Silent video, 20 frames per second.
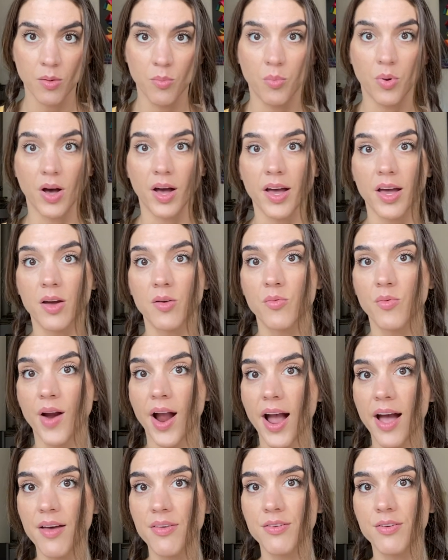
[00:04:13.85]
but
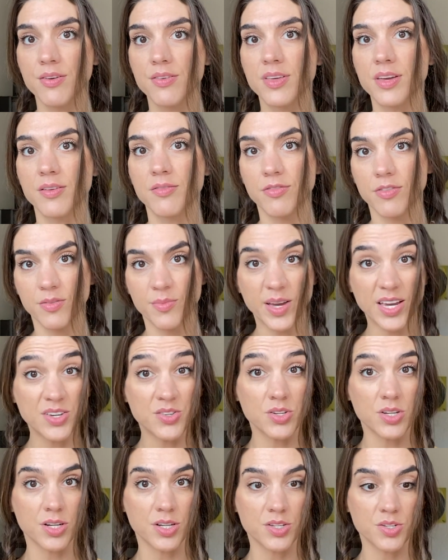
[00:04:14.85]
rather the
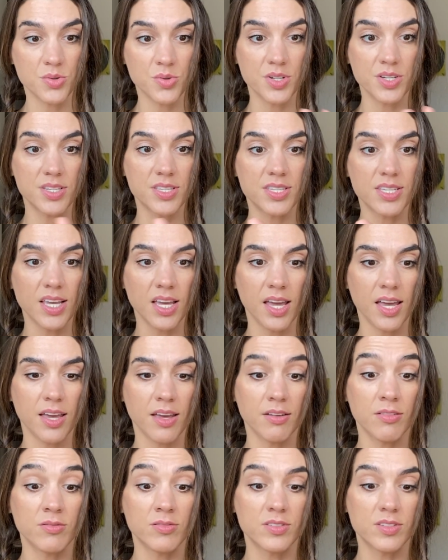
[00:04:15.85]
information is
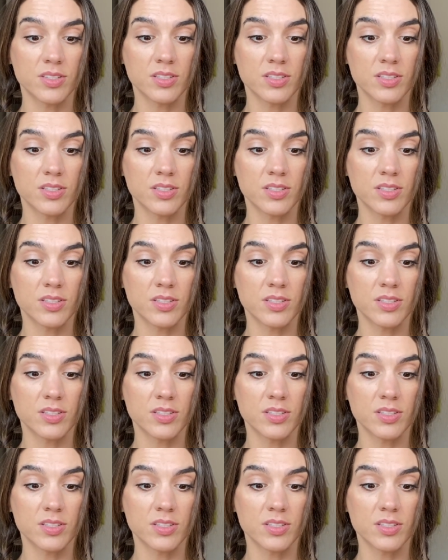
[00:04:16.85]
received